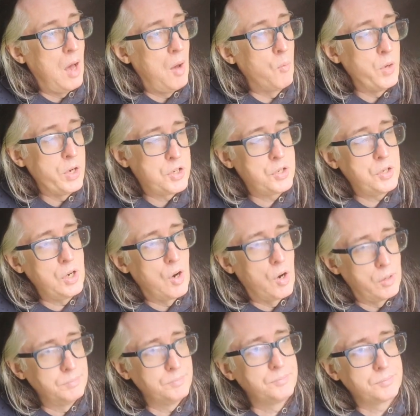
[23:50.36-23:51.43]
which,
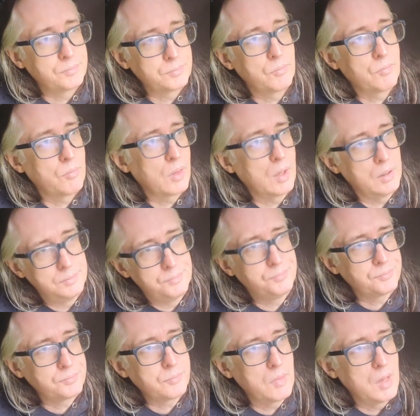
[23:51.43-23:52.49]

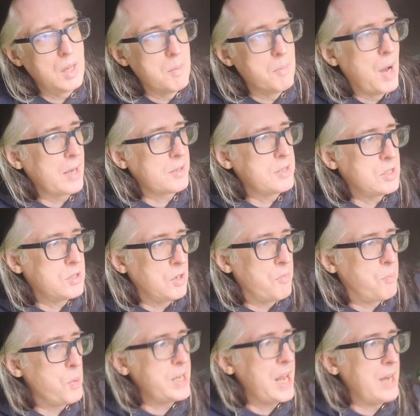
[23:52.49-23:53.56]
the Marxists sort of
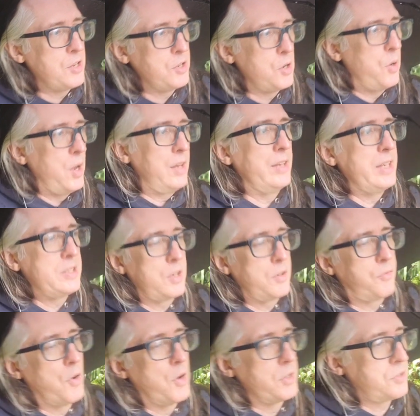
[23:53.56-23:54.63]
pretend to do, at least at
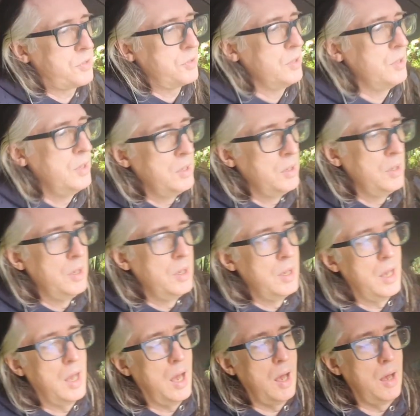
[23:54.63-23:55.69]
first.
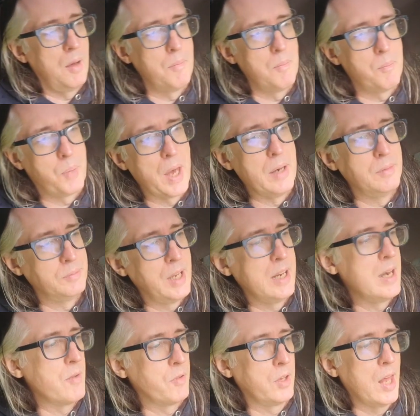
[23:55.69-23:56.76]
But it
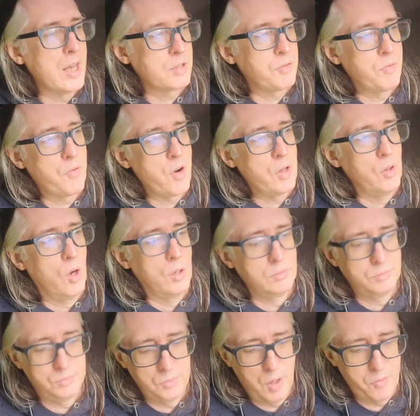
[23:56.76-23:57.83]
never lasts for very long,
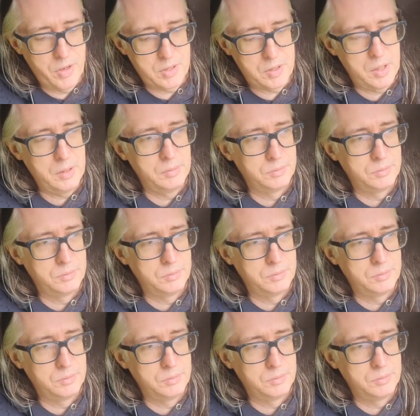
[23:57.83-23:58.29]
obviously.